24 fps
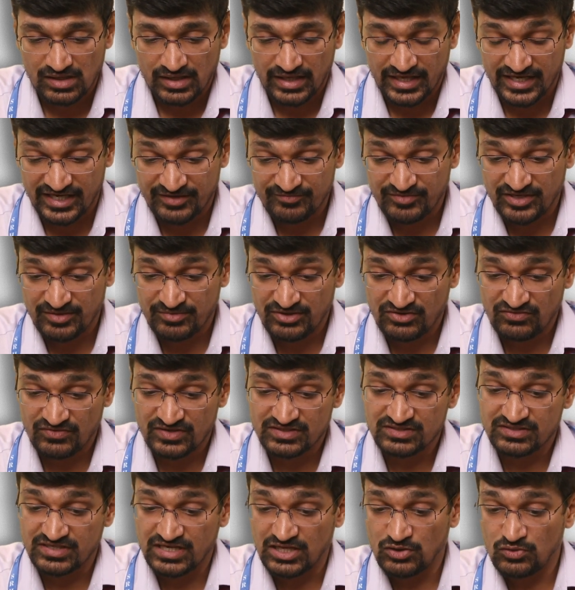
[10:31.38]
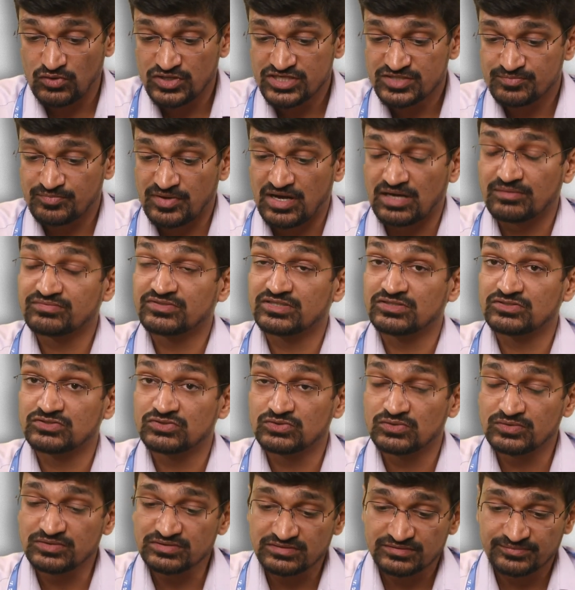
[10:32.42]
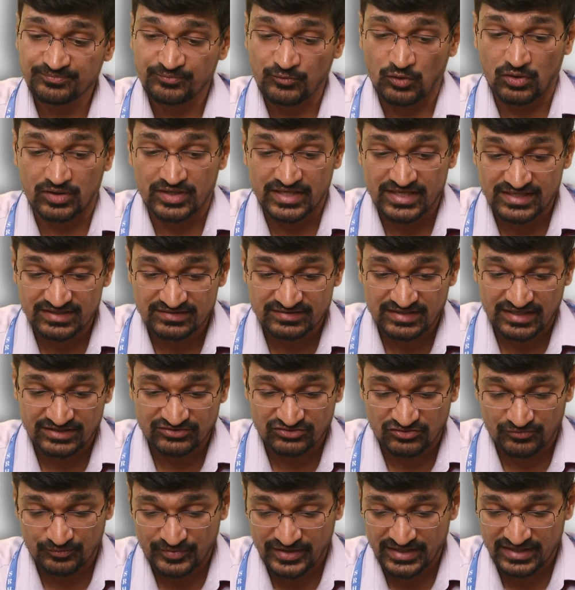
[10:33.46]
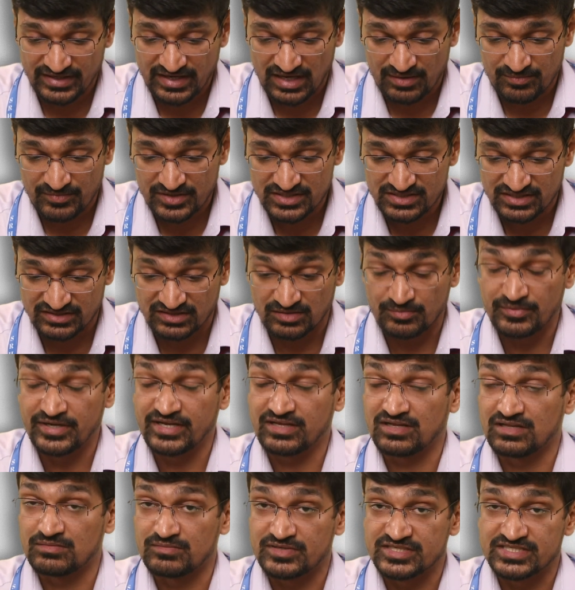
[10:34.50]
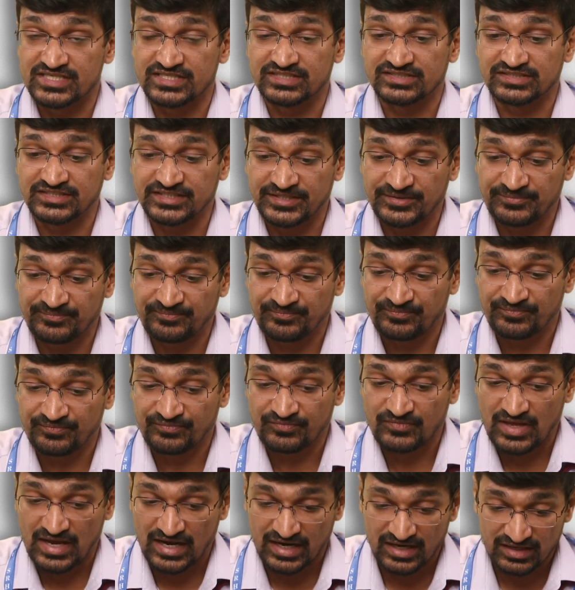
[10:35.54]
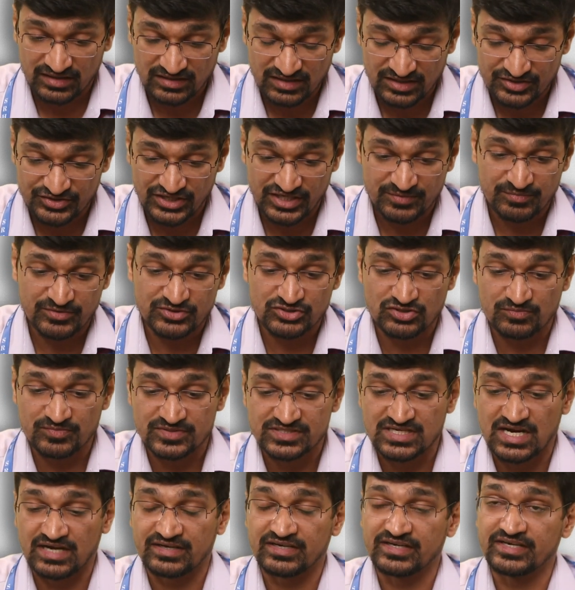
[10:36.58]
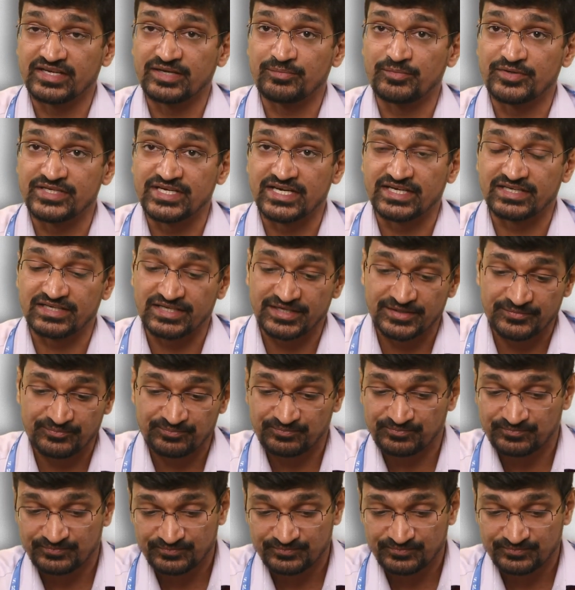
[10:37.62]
Any baby with yellowish palms and soles or any signs of brain damage is a medical emergency, and treatment should be started immediately.